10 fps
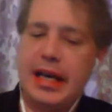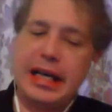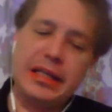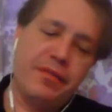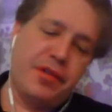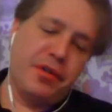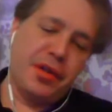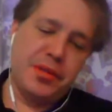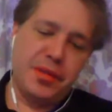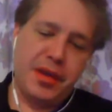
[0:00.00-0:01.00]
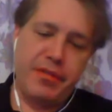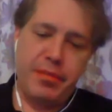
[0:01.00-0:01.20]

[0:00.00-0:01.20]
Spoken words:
I love doing this with